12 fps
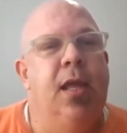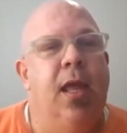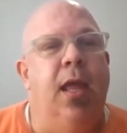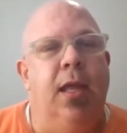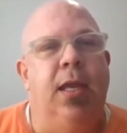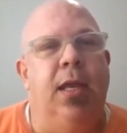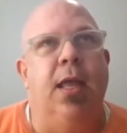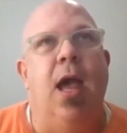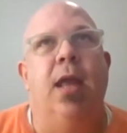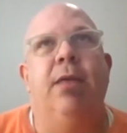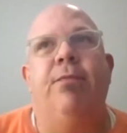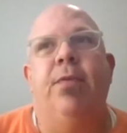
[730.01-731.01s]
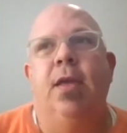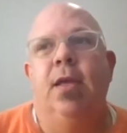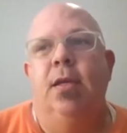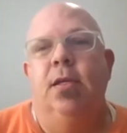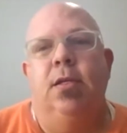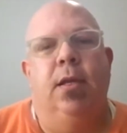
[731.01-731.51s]
And I kind
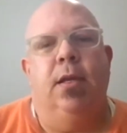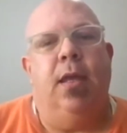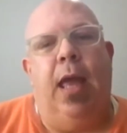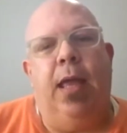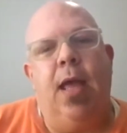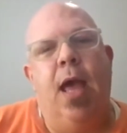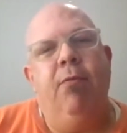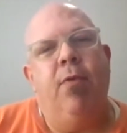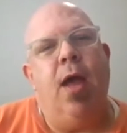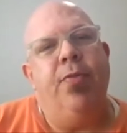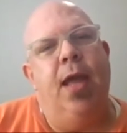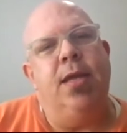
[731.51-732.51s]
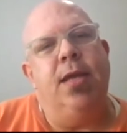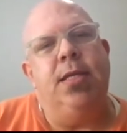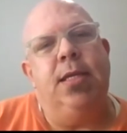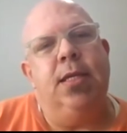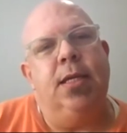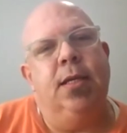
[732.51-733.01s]
of got the
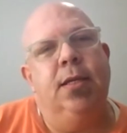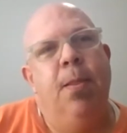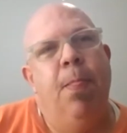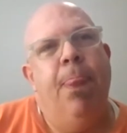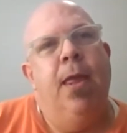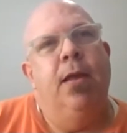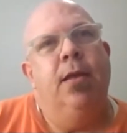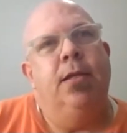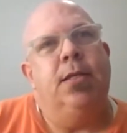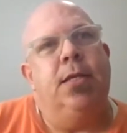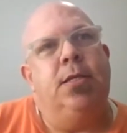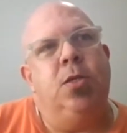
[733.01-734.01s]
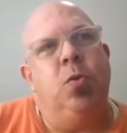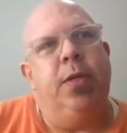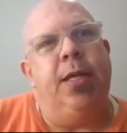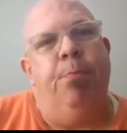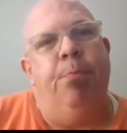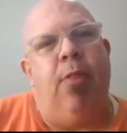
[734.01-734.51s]
idea to do it
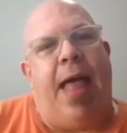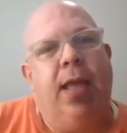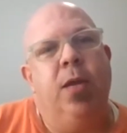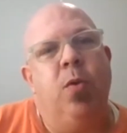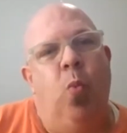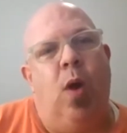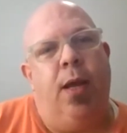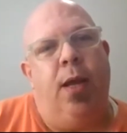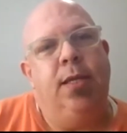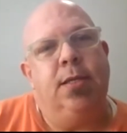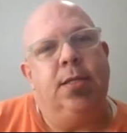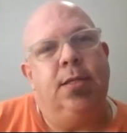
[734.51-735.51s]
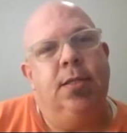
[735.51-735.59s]
in black and white.